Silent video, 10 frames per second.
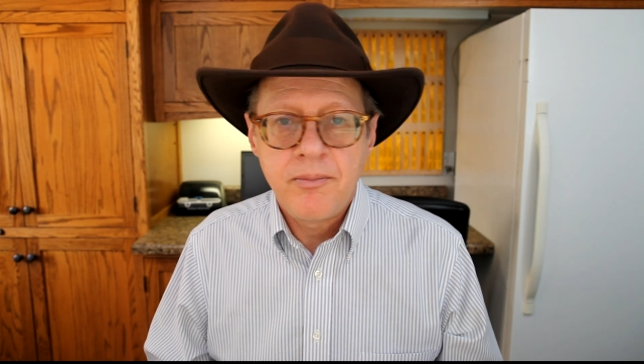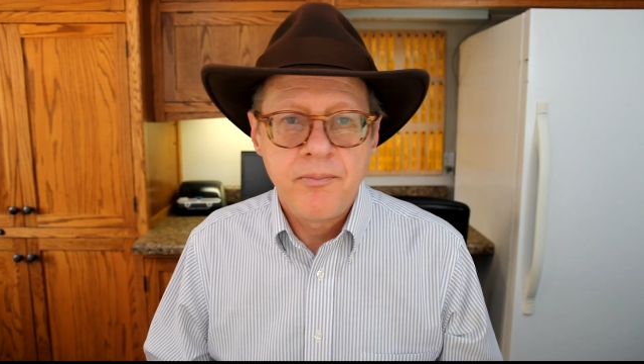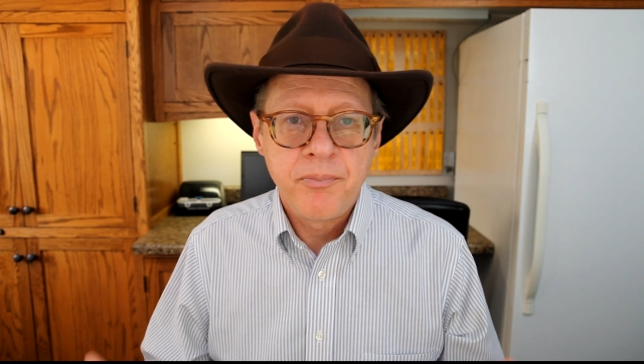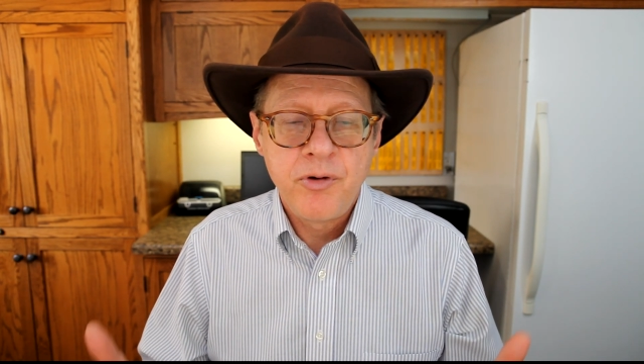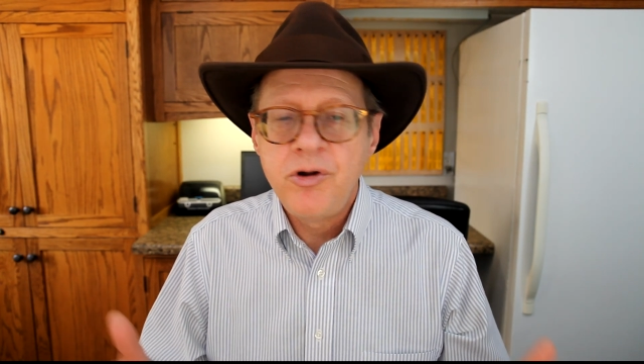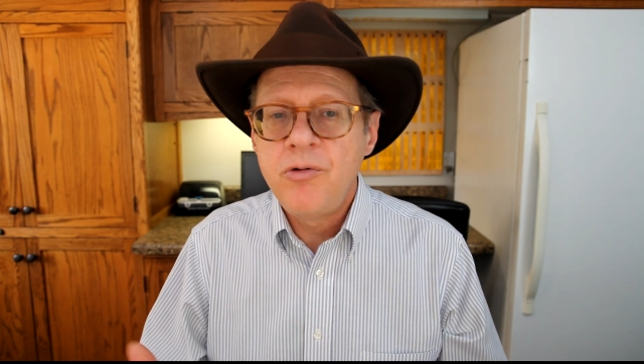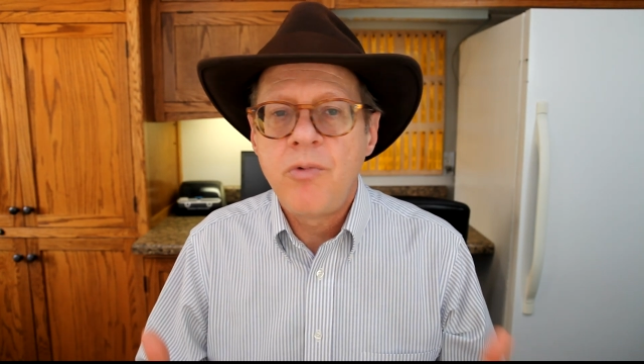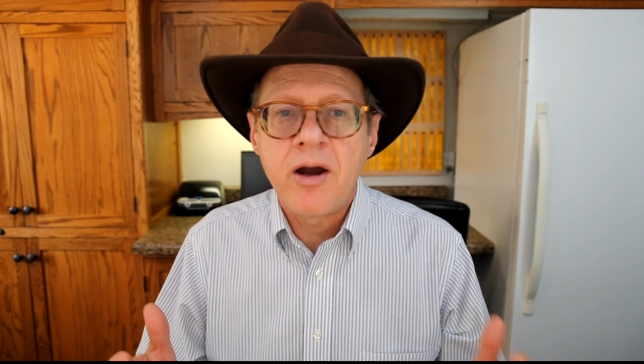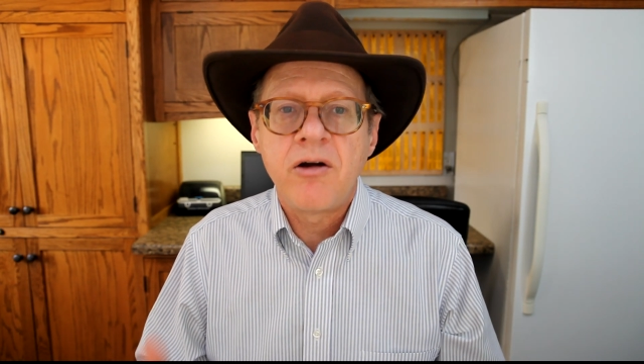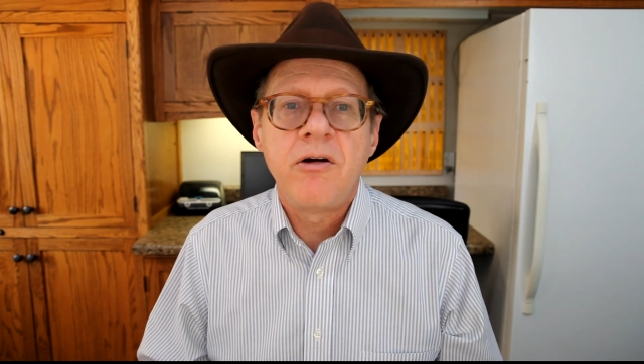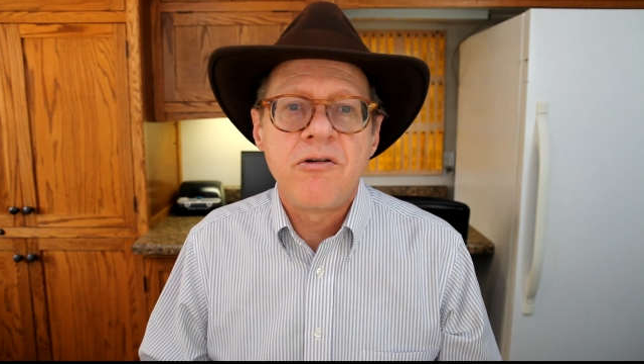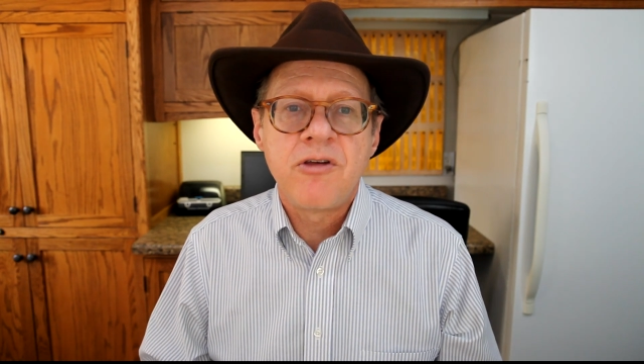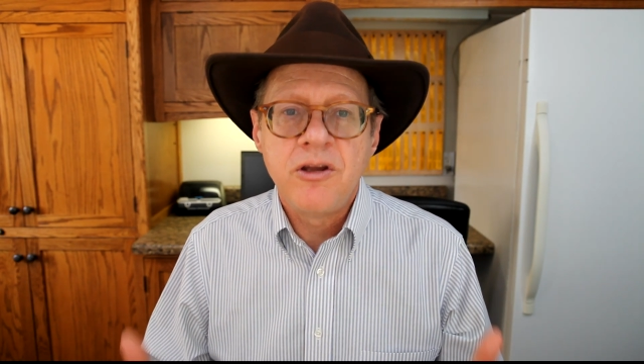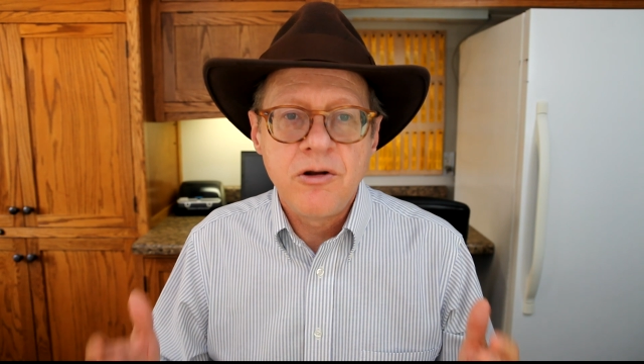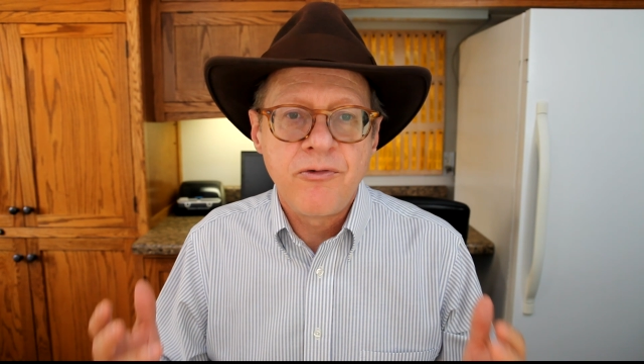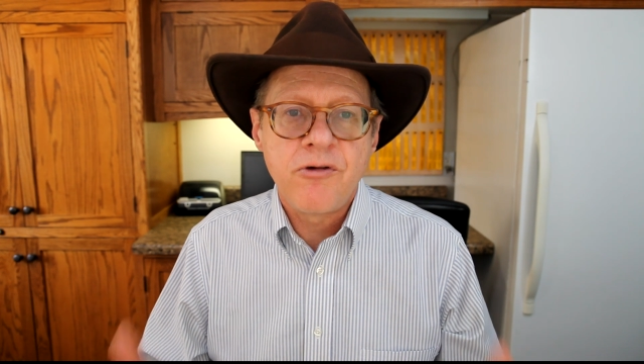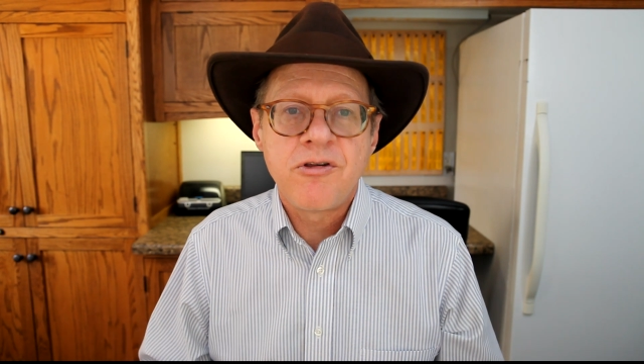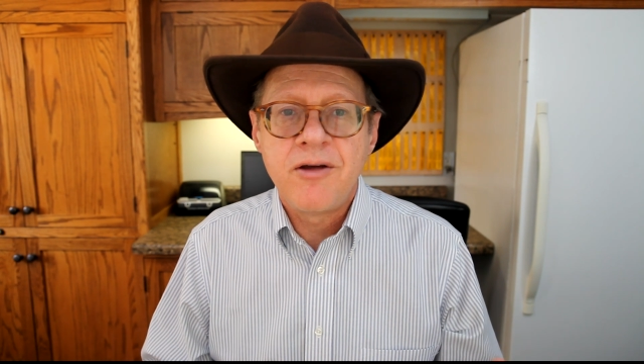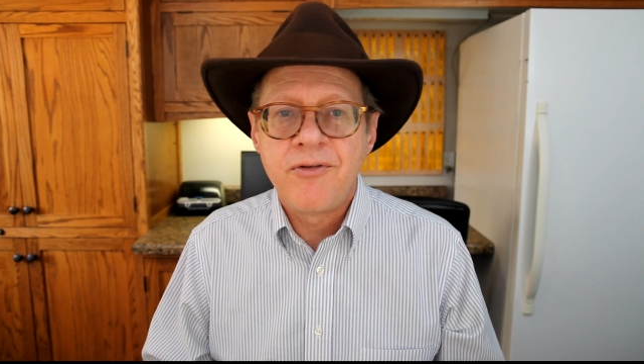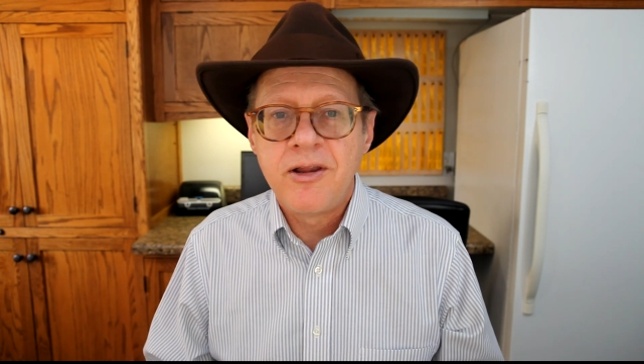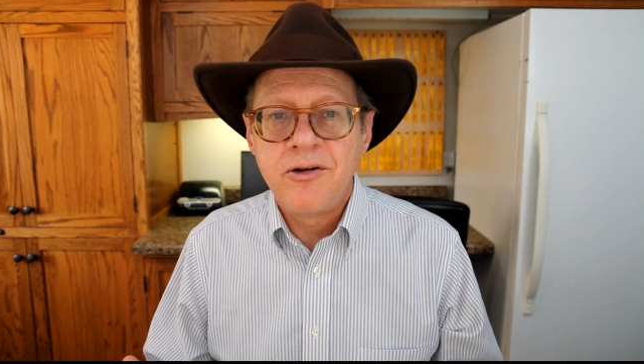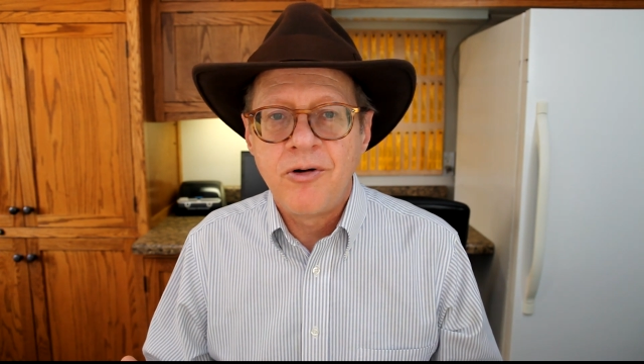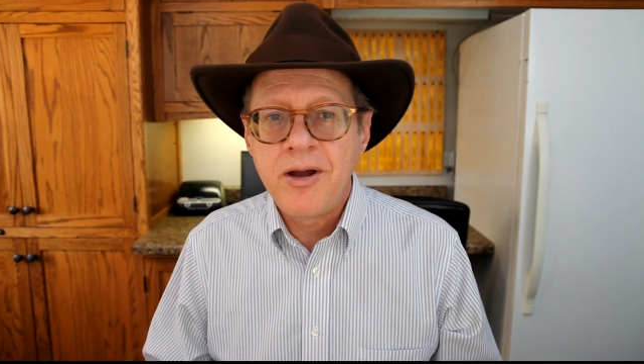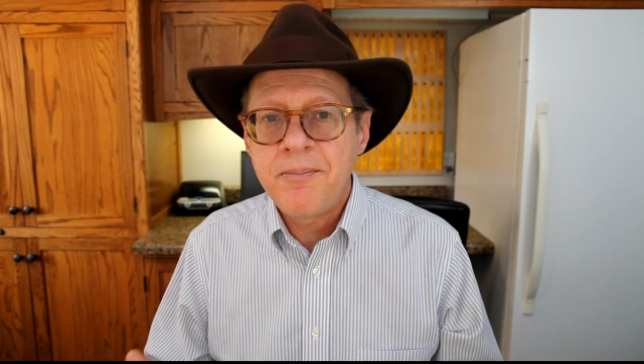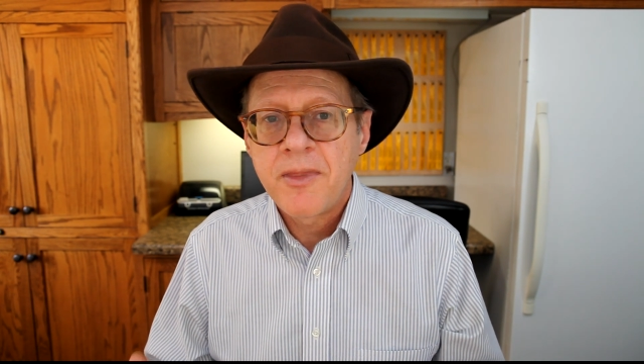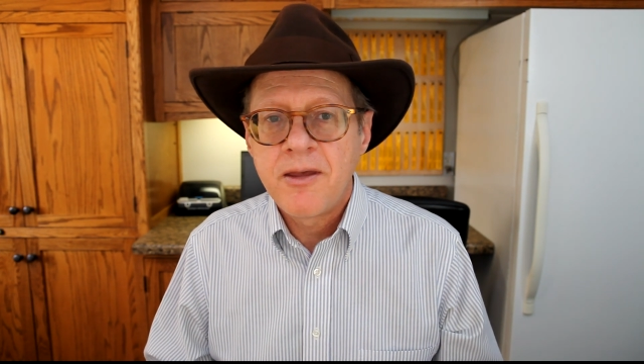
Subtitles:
Purdue, Rutgers, and University of Illinois